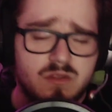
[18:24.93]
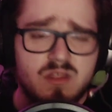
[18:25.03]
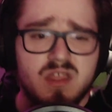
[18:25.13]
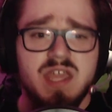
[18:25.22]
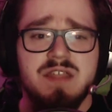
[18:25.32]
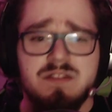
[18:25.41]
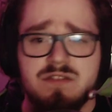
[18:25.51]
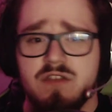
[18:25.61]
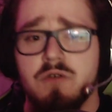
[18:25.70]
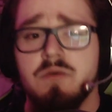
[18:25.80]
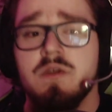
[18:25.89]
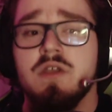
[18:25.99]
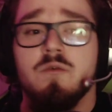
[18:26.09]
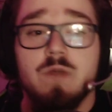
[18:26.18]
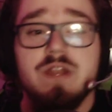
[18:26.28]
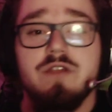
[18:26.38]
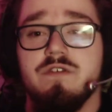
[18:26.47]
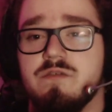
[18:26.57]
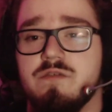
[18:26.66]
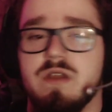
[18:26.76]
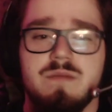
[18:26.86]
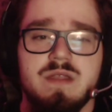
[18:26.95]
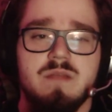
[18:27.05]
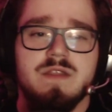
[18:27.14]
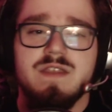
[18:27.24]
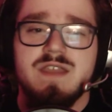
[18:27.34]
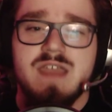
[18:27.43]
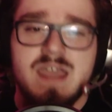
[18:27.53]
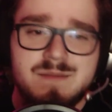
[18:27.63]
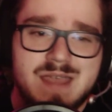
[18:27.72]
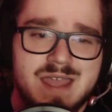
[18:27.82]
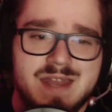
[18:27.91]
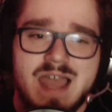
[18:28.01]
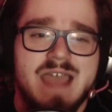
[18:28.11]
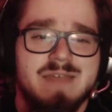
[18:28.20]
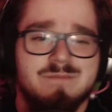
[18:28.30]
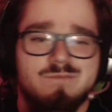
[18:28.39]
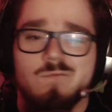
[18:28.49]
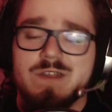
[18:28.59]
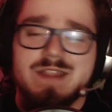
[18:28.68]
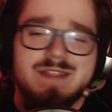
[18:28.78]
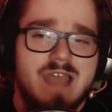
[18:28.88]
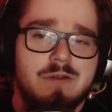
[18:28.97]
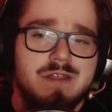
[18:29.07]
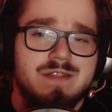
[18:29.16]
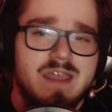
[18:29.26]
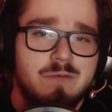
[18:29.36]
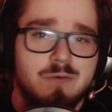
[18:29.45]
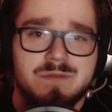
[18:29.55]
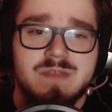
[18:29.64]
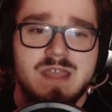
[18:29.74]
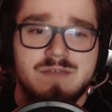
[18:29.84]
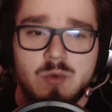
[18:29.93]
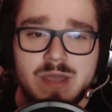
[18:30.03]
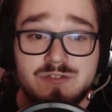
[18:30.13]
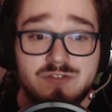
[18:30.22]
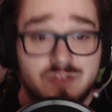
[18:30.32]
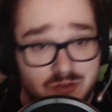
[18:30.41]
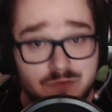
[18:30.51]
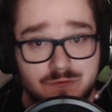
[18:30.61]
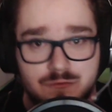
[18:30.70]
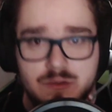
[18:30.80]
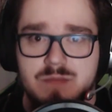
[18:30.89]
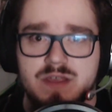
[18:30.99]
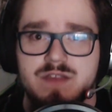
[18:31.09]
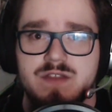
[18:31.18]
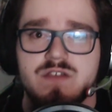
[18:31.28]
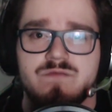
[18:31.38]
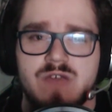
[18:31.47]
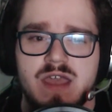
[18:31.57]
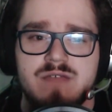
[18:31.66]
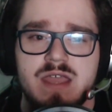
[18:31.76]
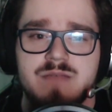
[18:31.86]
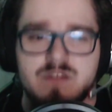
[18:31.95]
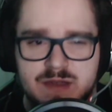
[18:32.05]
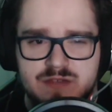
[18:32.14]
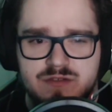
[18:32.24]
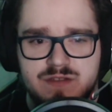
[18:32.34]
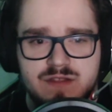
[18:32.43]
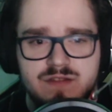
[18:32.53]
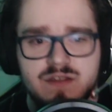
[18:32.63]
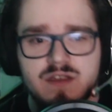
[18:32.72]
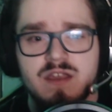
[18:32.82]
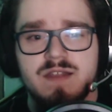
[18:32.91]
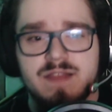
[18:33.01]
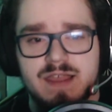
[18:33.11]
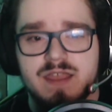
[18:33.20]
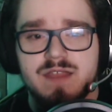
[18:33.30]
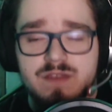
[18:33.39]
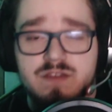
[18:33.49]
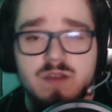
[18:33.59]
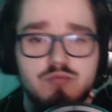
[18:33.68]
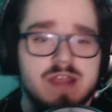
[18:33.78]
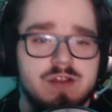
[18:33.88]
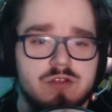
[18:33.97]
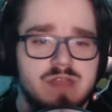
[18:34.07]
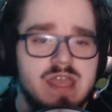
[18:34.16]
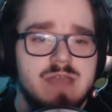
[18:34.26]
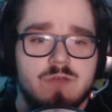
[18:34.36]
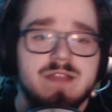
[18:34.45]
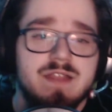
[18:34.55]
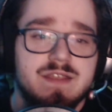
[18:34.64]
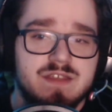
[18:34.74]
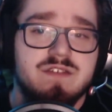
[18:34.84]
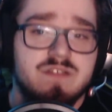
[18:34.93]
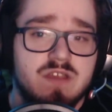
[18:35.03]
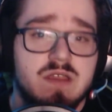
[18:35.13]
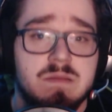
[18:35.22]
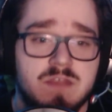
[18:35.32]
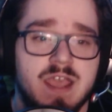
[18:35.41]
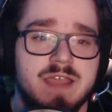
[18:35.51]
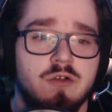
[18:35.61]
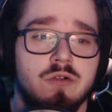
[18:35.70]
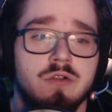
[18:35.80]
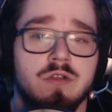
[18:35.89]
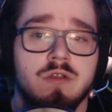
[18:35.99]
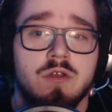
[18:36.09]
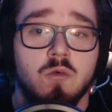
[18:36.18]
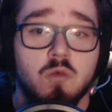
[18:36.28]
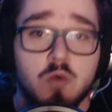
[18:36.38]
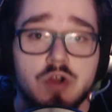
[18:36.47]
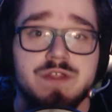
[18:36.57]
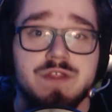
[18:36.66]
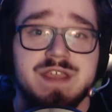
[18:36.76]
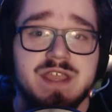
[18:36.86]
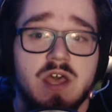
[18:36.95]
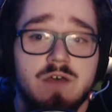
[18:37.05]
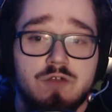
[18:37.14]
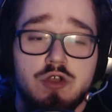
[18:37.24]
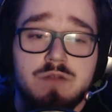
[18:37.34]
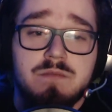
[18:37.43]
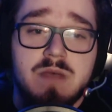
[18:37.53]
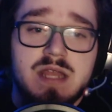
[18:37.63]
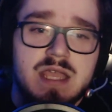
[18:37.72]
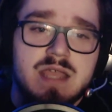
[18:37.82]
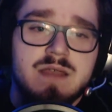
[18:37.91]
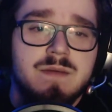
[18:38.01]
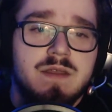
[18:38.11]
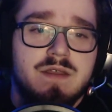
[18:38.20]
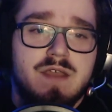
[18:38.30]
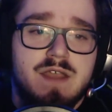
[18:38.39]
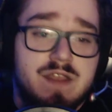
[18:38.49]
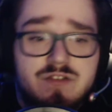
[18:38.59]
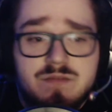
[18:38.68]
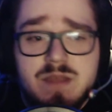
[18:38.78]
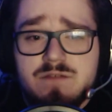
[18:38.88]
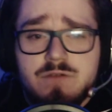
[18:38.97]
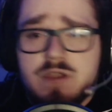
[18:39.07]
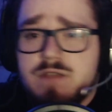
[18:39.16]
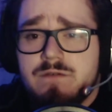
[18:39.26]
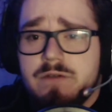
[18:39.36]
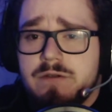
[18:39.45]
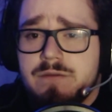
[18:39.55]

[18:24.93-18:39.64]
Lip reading: And so we knew this was going to be the monthly game, and I really doubted they would give away 2 free PlayStation 5 games, especially since, like, this is a brand new game, right? Like, this is a title worthy of good money, and they just made it free for